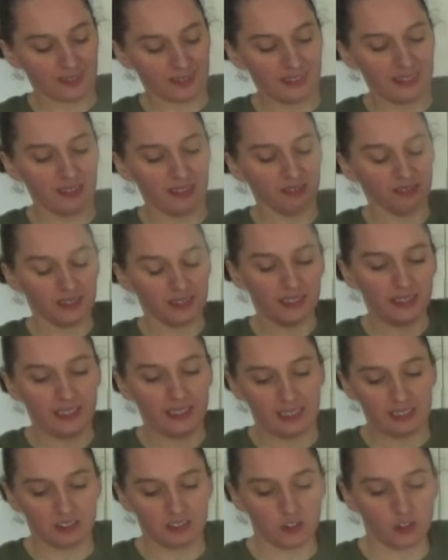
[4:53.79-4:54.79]
to lift the
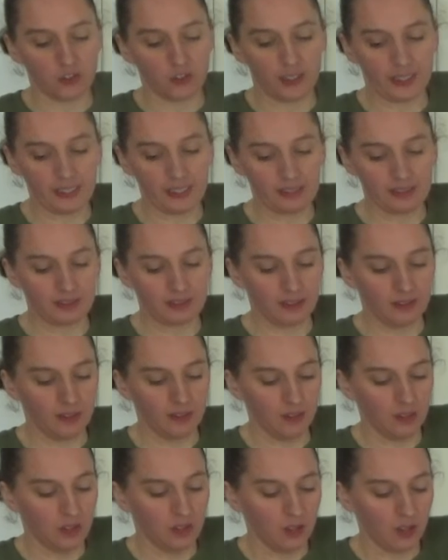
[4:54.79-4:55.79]
lid on it.
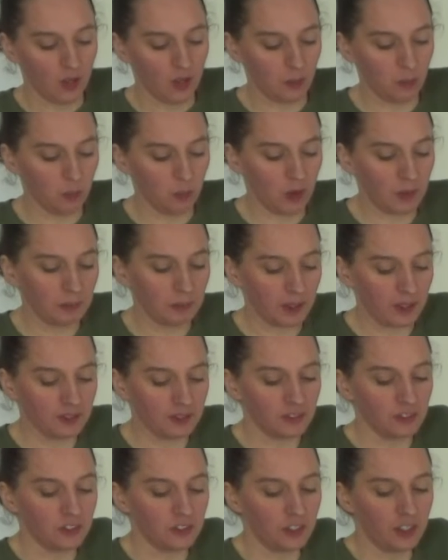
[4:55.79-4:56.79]
And what I'm going
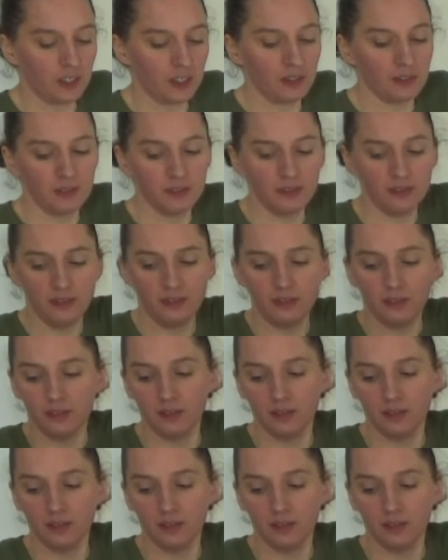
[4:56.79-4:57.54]
to do